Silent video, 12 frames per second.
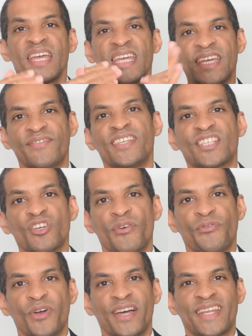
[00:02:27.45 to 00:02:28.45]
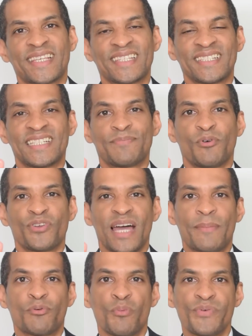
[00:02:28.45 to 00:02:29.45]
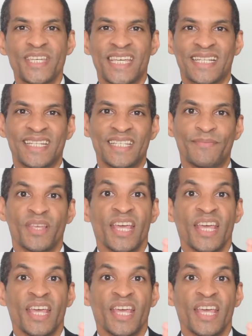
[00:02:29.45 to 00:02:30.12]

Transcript: If the software doesn't respond appropriately,